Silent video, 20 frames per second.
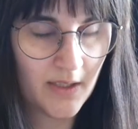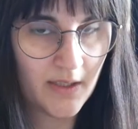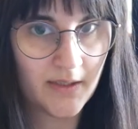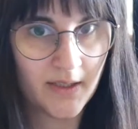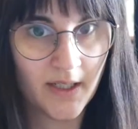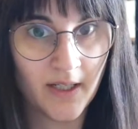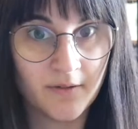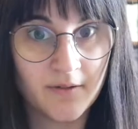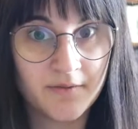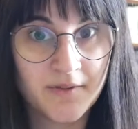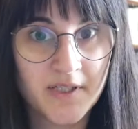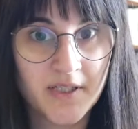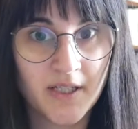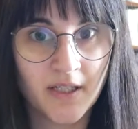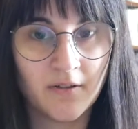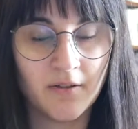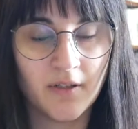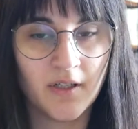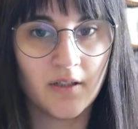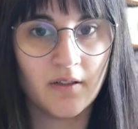yeah, it was
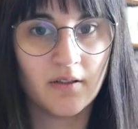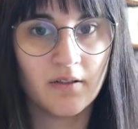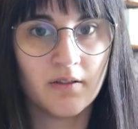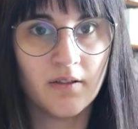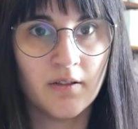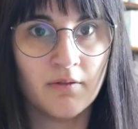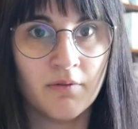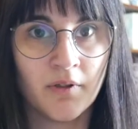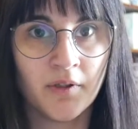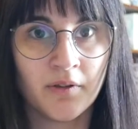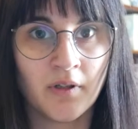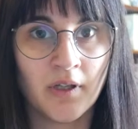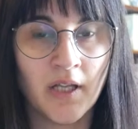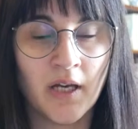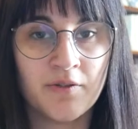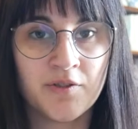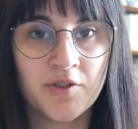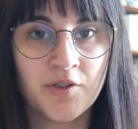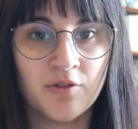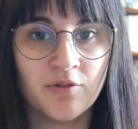scary. You weren't
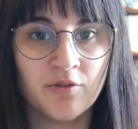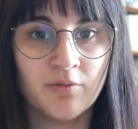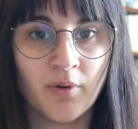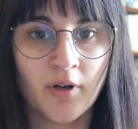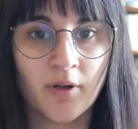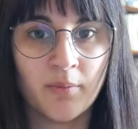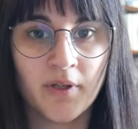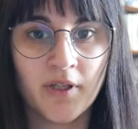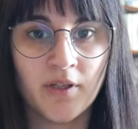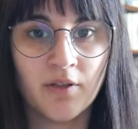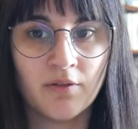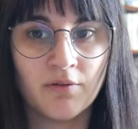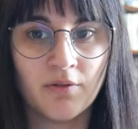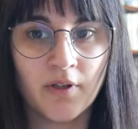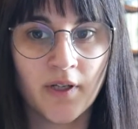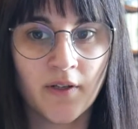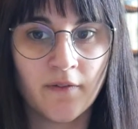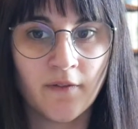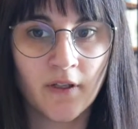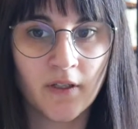allowed to barbecue or
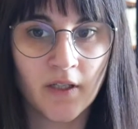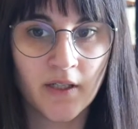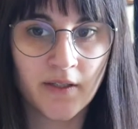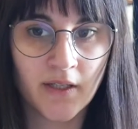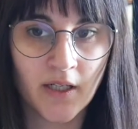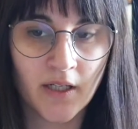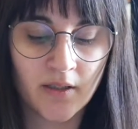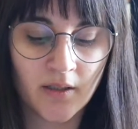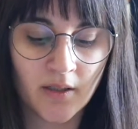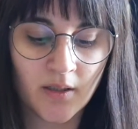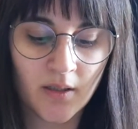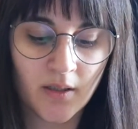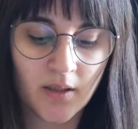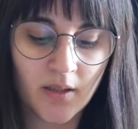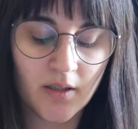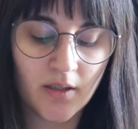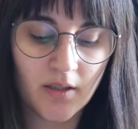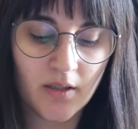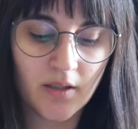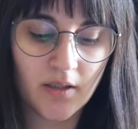anything like that.
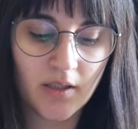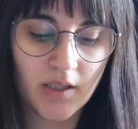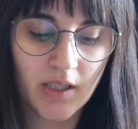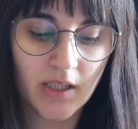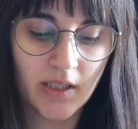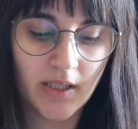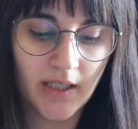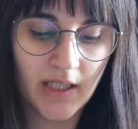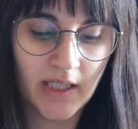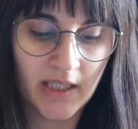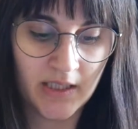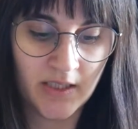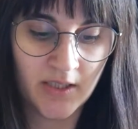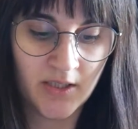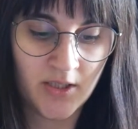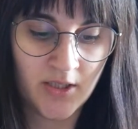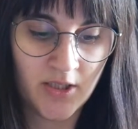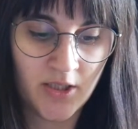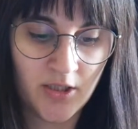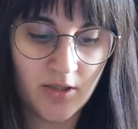
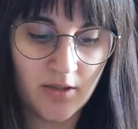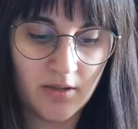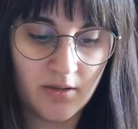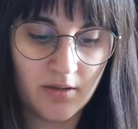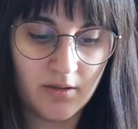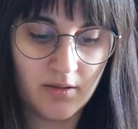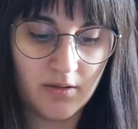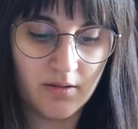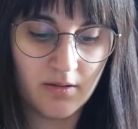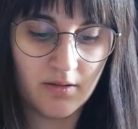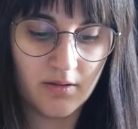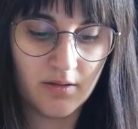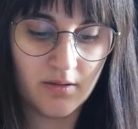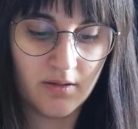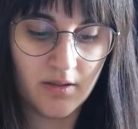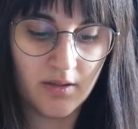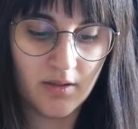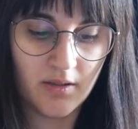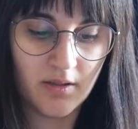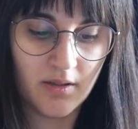And
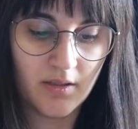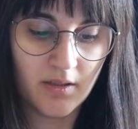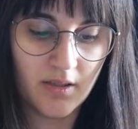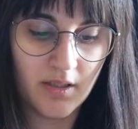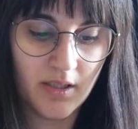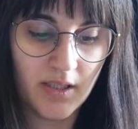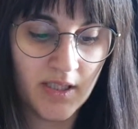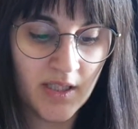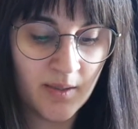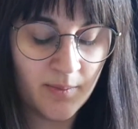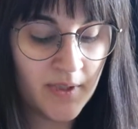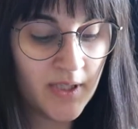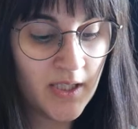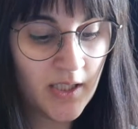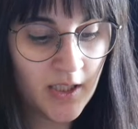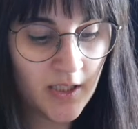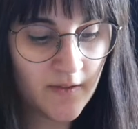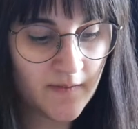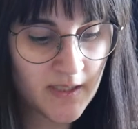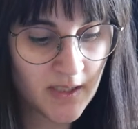in the
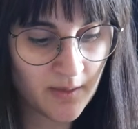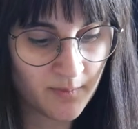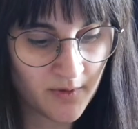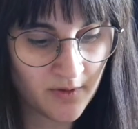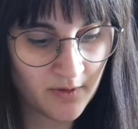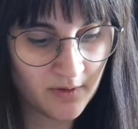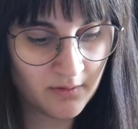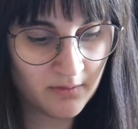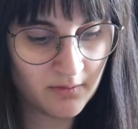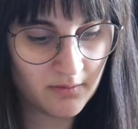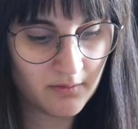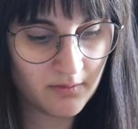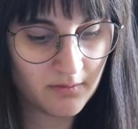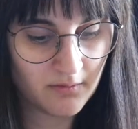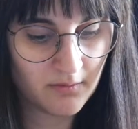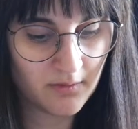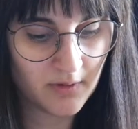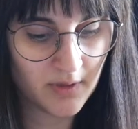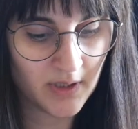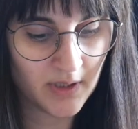beginning of summer,
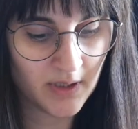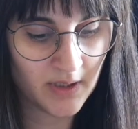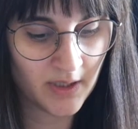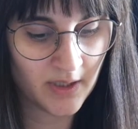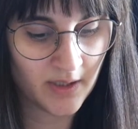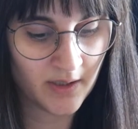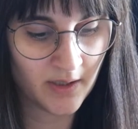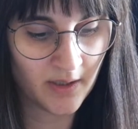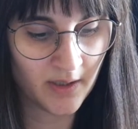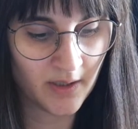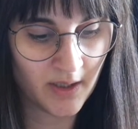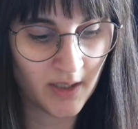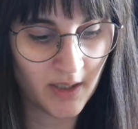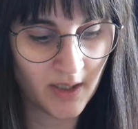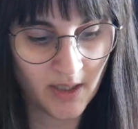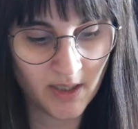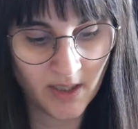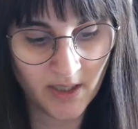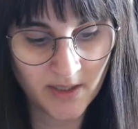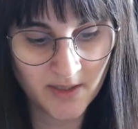
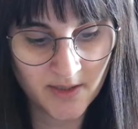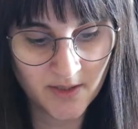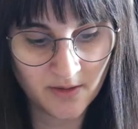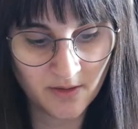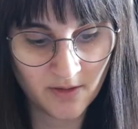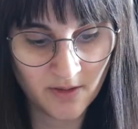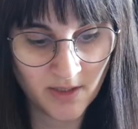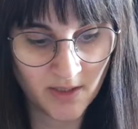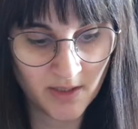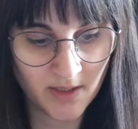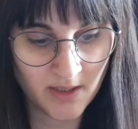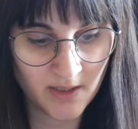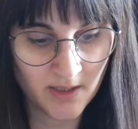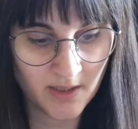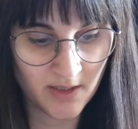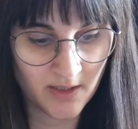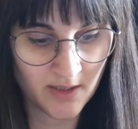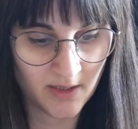I started